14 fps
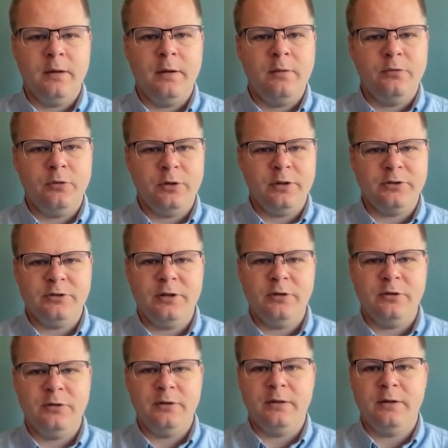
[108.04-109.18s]
For
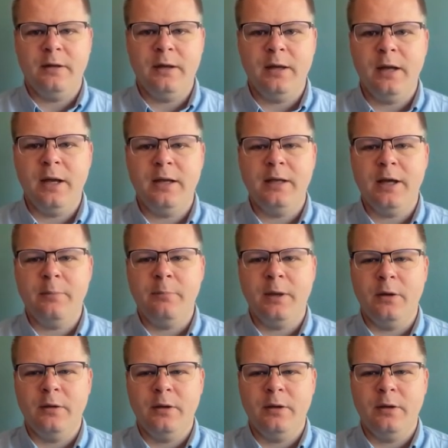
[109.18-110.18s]
instance, an email